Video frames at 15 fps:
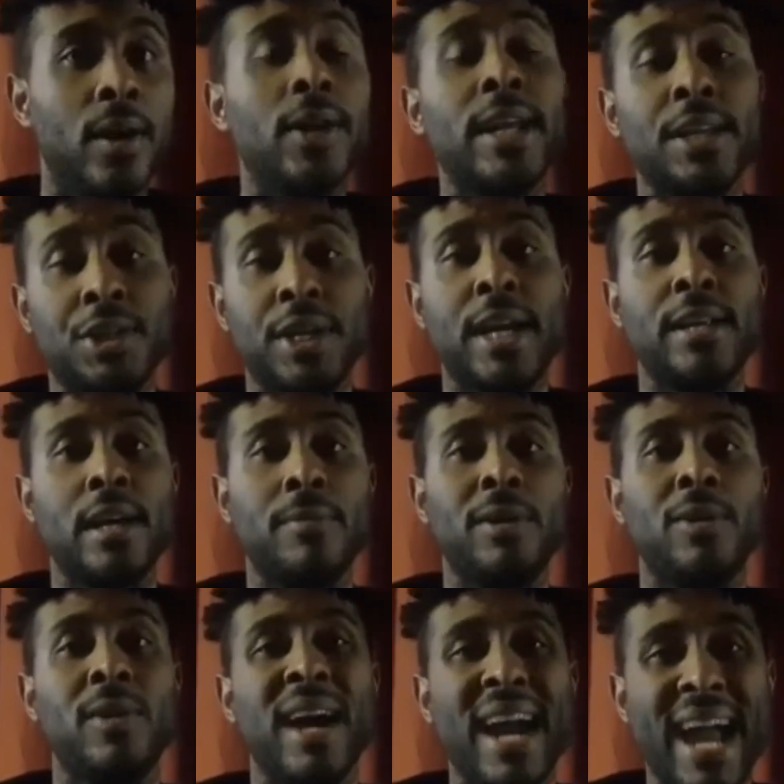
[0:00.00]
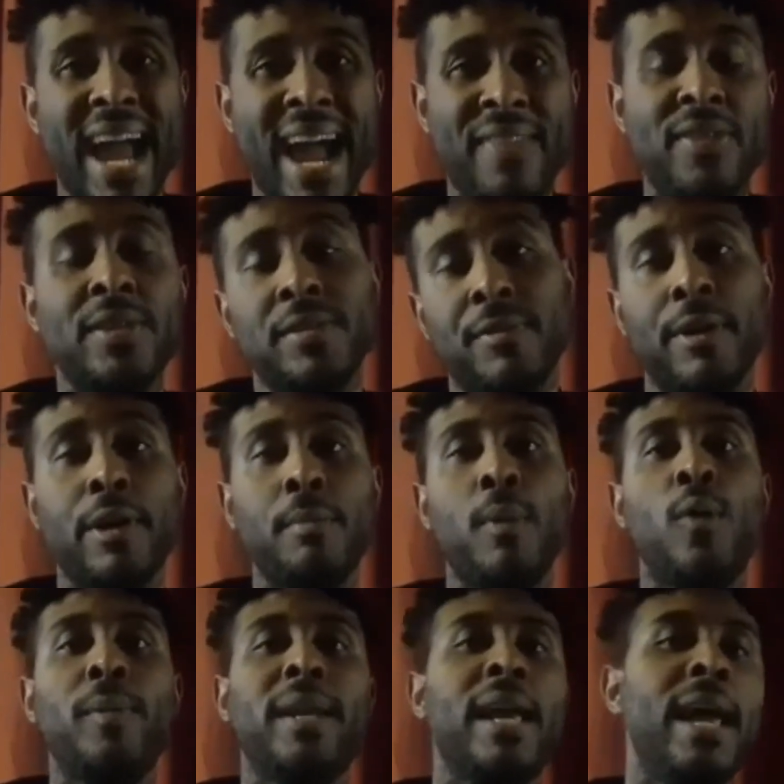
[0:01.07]
on HKW at this very
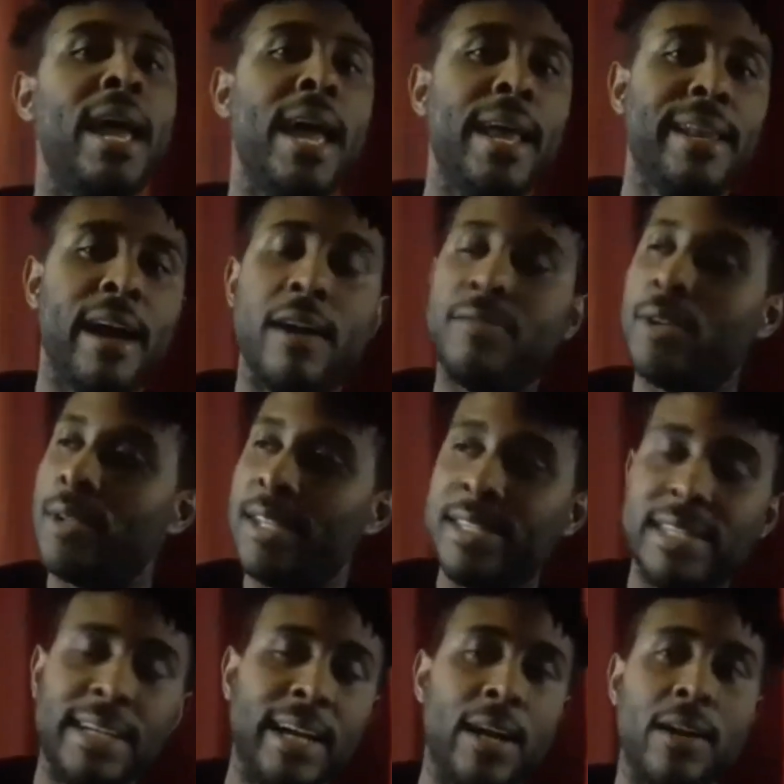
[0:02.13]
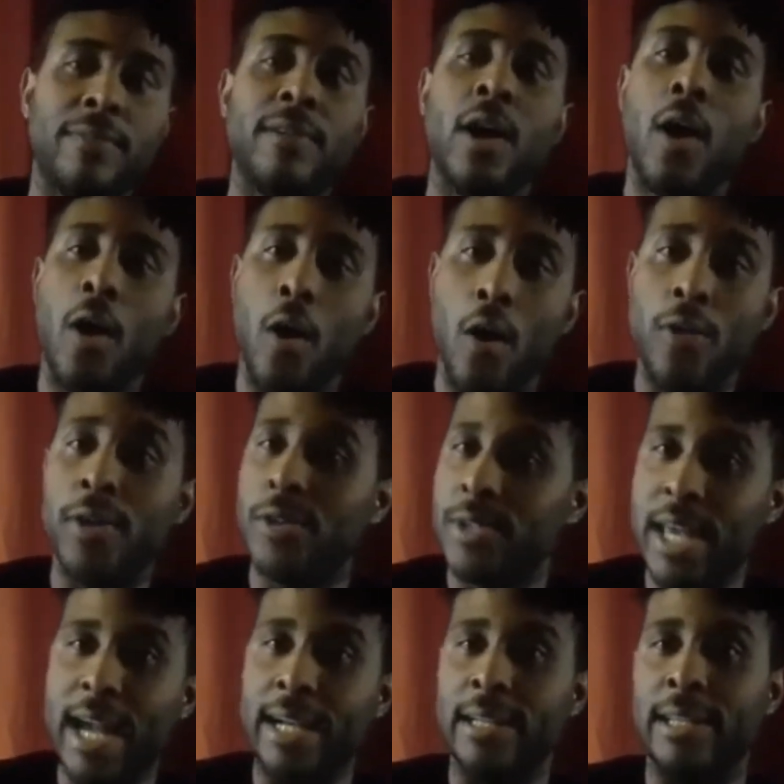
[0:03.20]
moment. Now, after listing off all
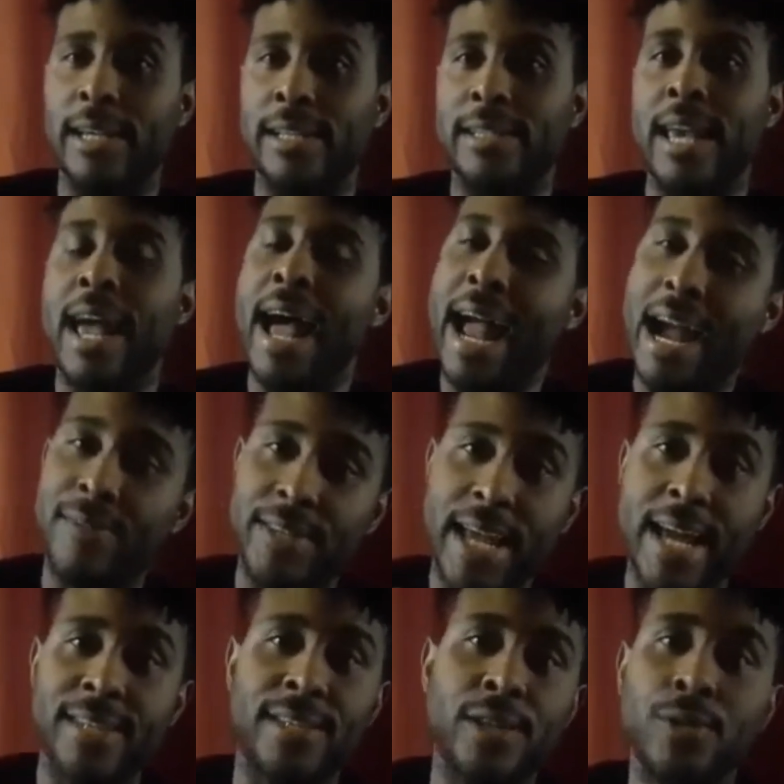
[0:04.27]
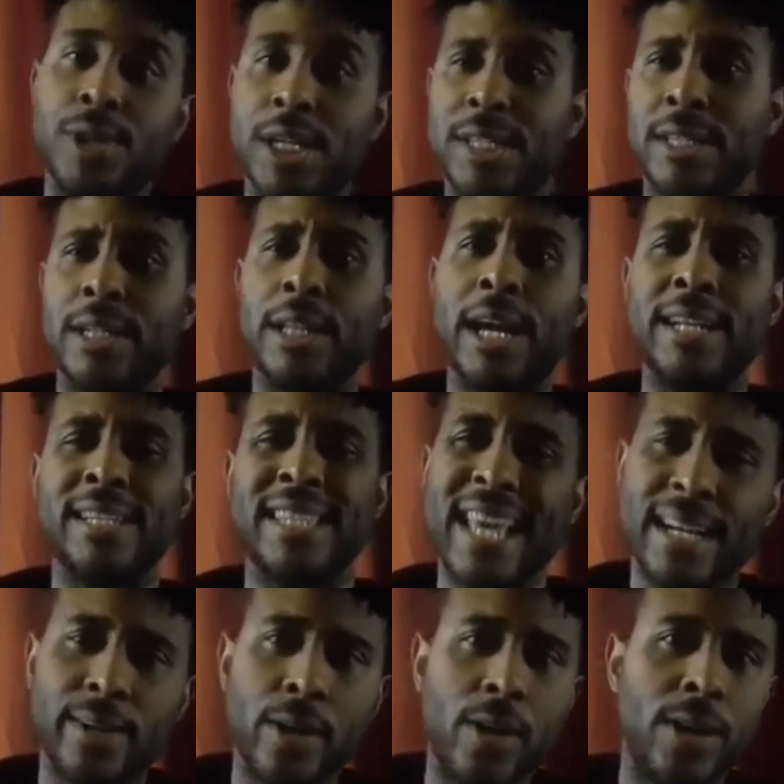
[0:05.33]
those accolades, I have to ask you, Justin Klein, does
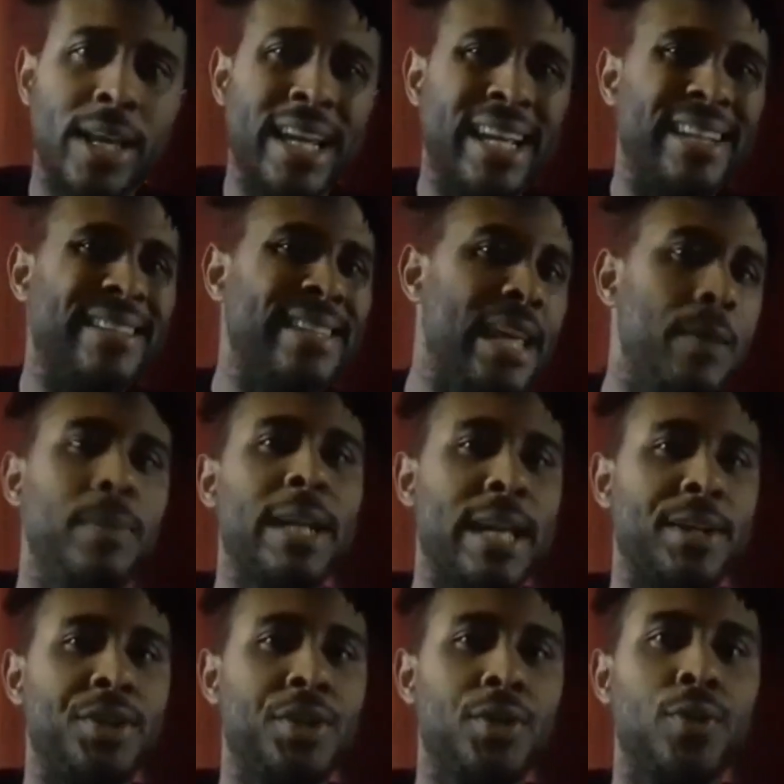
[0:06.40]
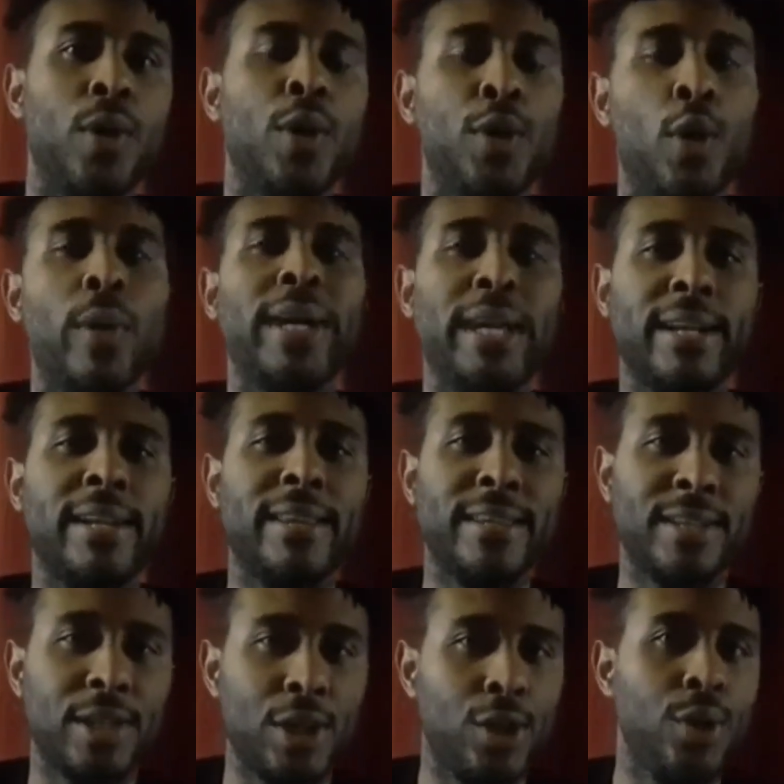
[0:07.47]
that at all intimidate you going into
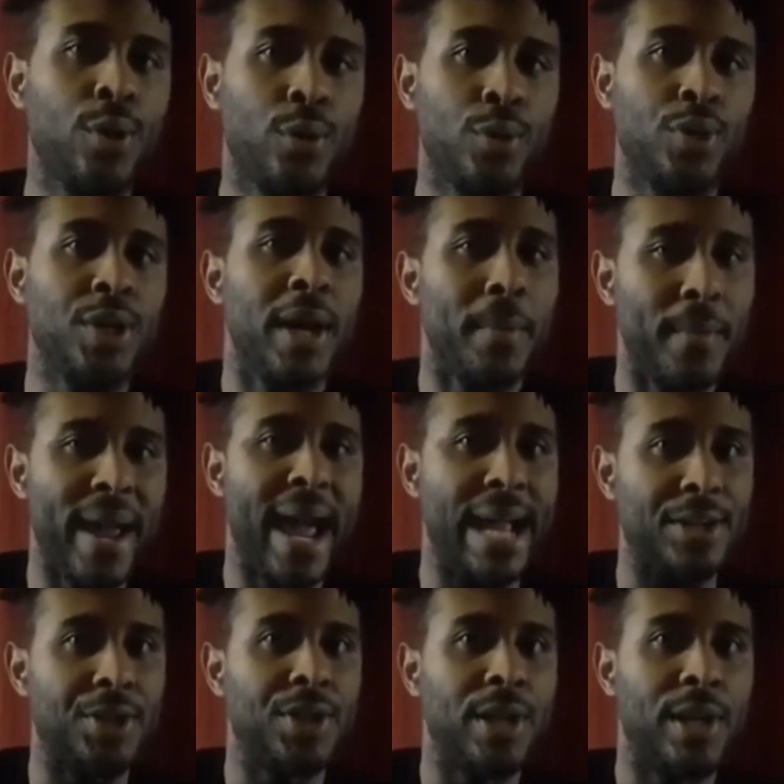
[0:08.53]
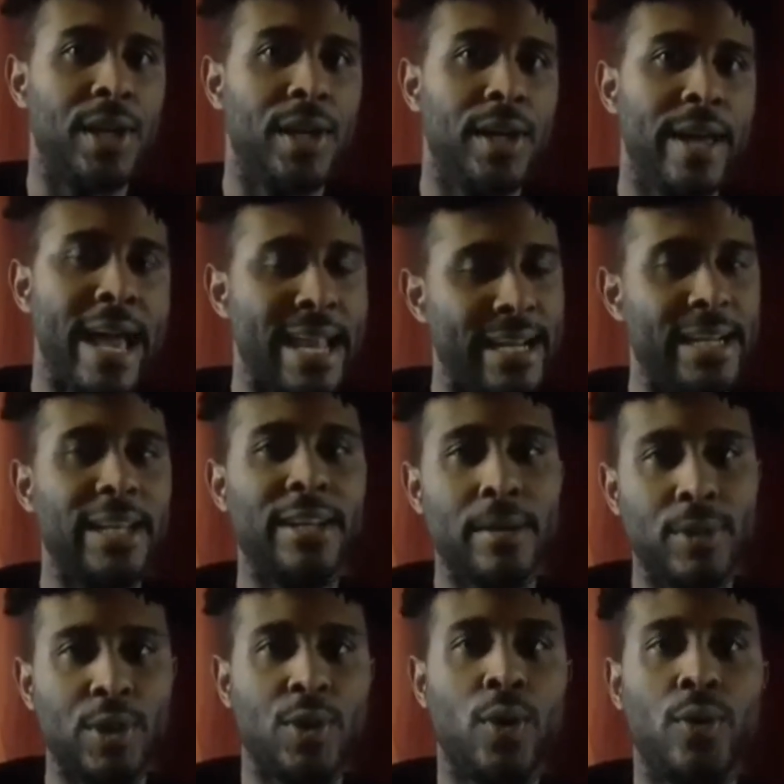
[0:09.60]
this huge match at
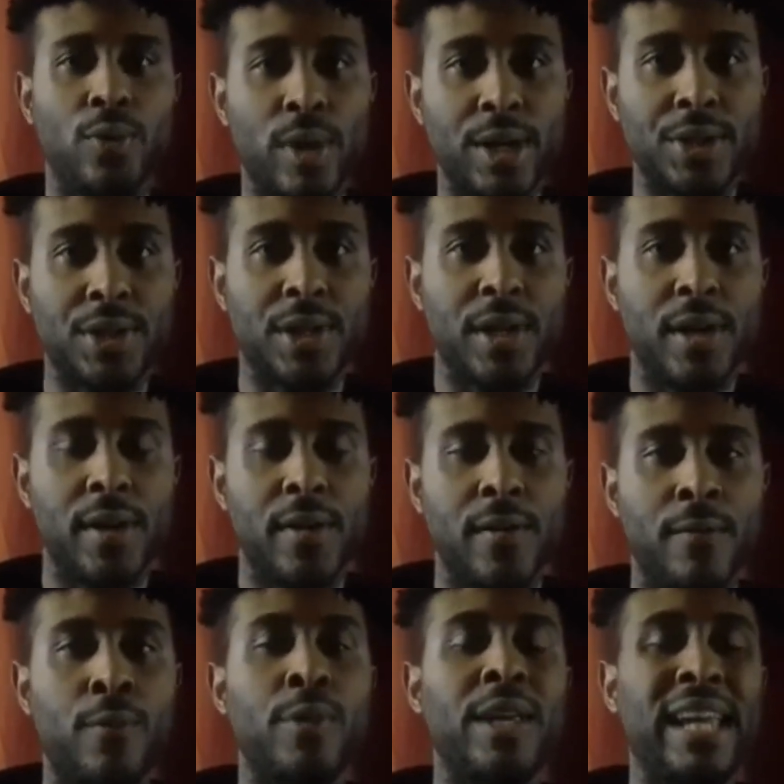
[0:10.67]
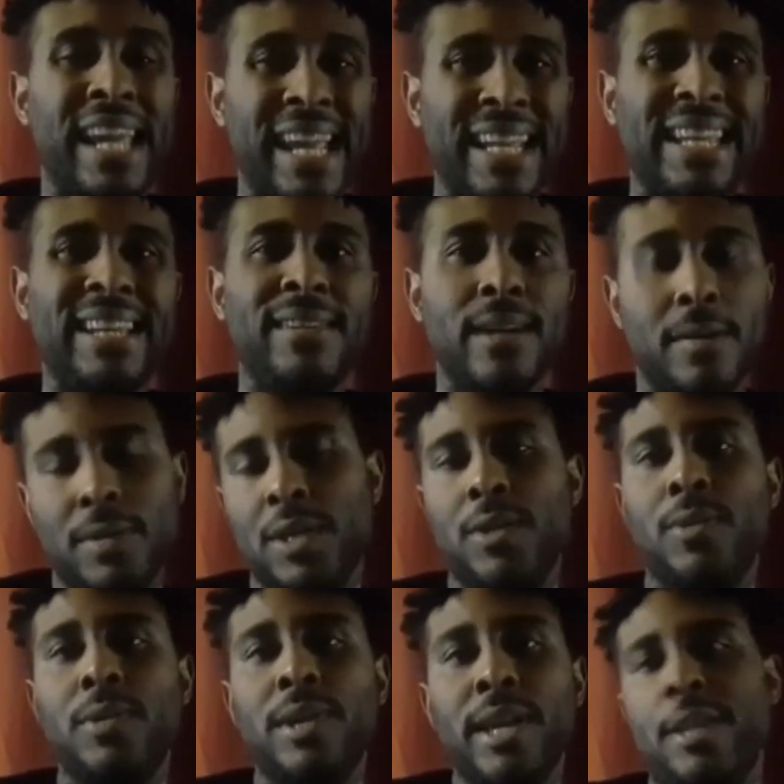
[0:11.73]
NEW Gold Rush for the
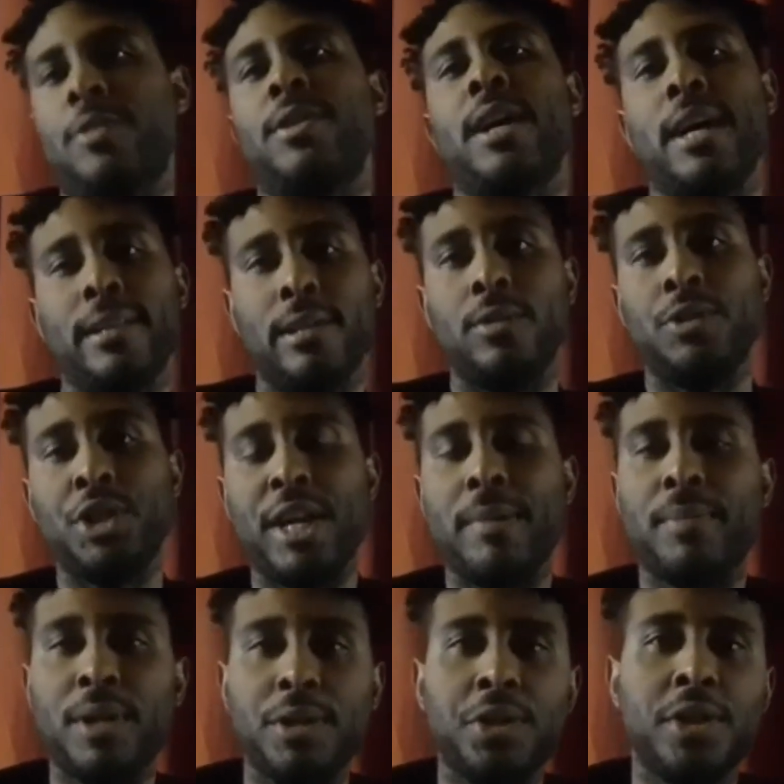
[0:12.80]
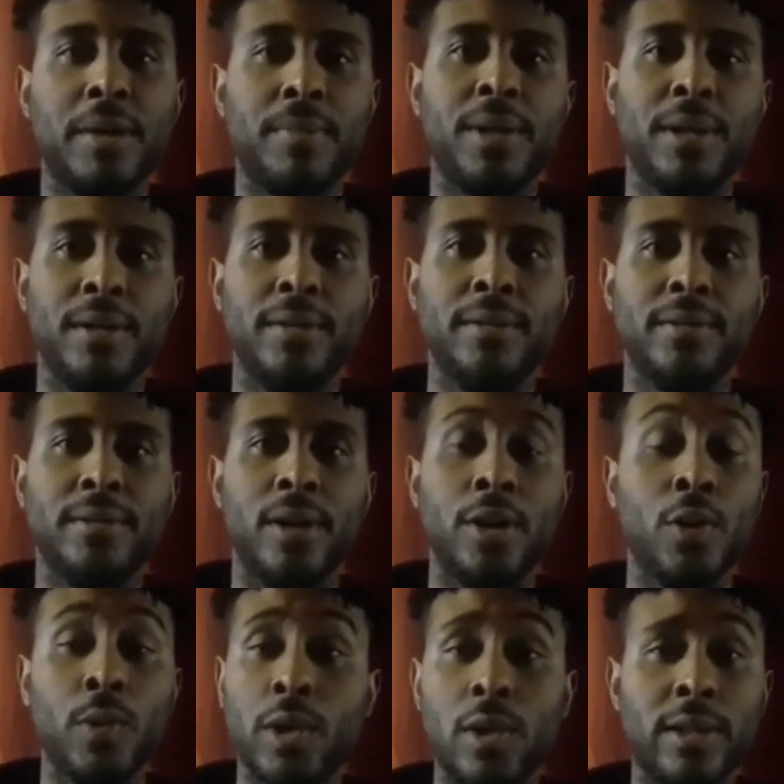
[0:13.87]
NEW Intercontinental Championship?
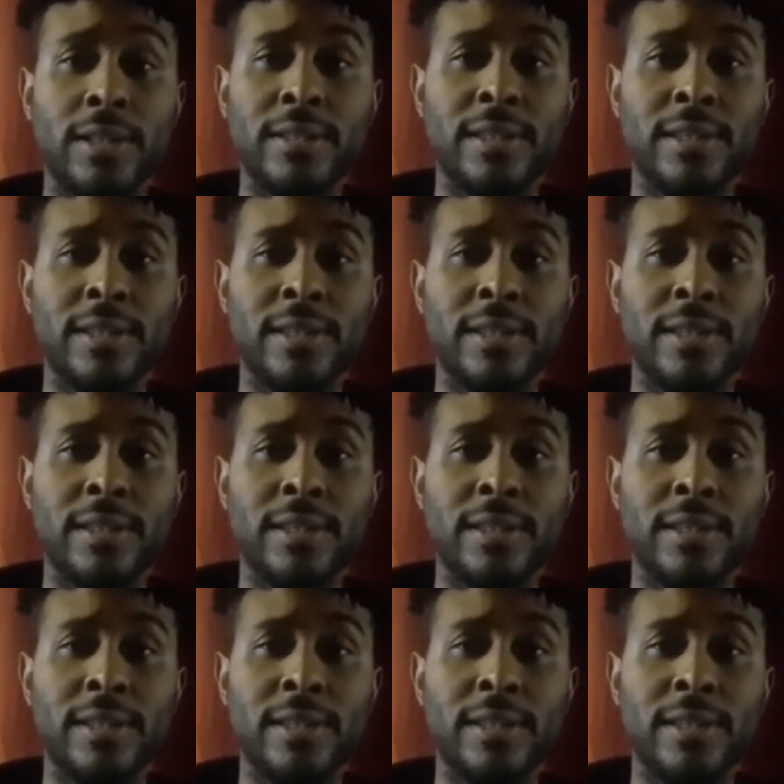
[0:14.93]
Are you at all